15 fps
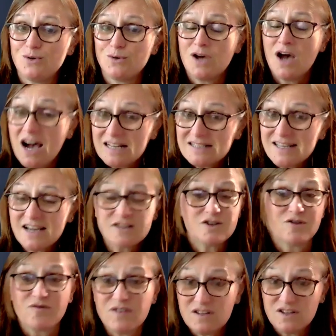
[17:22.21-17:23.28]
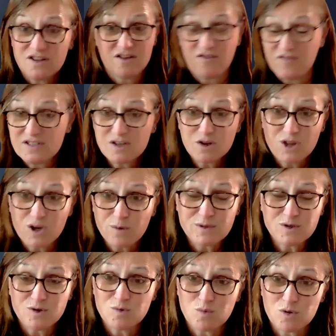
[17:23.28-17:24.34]
to contact the physical
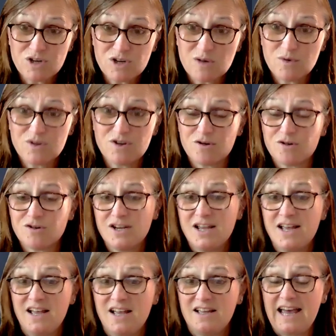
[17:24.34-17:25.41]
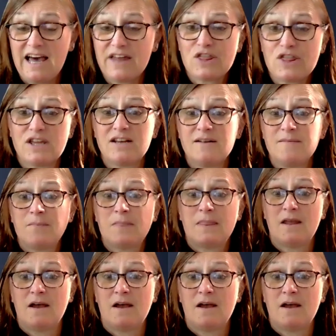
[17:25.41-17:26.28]
therapist who's working with your athlete.